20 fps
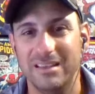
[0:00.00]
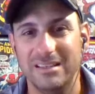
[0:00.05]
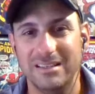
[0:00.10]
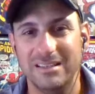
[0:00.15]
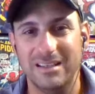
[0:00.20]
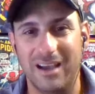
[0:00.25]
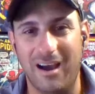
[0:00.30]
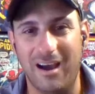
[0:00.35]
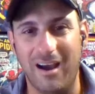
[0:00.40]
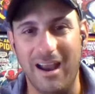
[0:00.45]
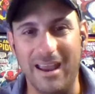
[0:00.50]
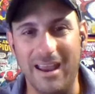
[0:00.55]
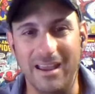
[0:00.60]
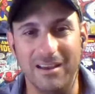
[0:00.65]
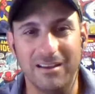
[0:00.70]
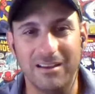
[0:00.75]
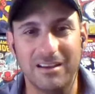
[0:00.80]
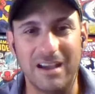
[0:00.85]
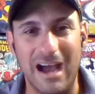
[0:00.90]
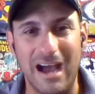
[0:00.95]
All right.
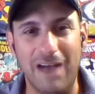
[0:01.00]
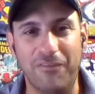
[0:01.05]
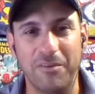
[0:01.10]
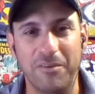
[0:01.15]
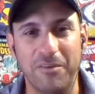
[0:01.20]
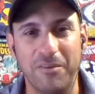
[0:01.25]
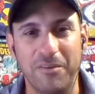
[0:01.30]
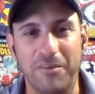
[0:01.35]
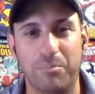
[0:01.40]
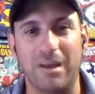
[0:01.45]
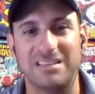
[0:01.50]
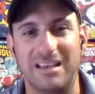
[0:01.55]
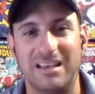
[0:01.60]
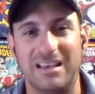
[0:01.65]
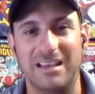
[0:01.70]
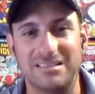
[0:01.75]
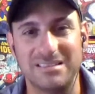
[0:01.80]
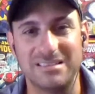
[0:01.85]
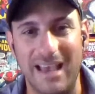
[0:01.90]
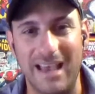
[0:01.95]
Coffee Breath
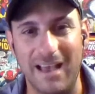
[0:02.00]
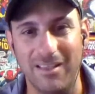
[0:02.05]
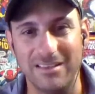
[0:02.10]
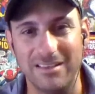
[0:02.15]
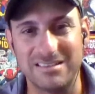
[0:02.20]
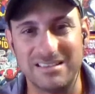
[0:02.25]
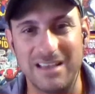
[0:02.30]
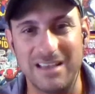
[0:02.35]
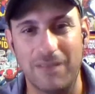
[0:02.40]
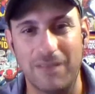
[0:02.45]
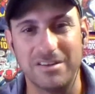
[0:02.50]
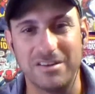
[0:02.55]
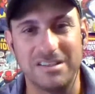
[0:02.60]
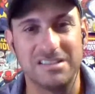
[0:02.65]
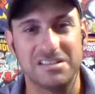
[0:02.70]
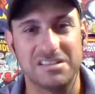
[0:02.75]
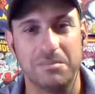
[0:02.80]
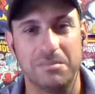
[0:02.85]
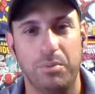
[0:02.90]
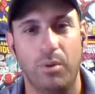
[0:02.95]
says, Ellis never
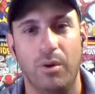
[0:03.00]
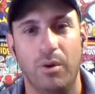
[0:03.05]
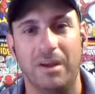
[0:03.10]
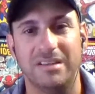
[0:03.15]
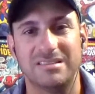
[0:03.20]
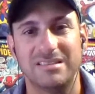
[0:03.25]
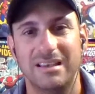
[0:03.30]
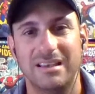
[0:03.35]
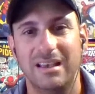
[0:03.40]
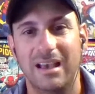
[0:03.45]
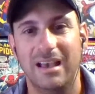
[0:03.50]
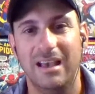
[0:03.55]
disappoints.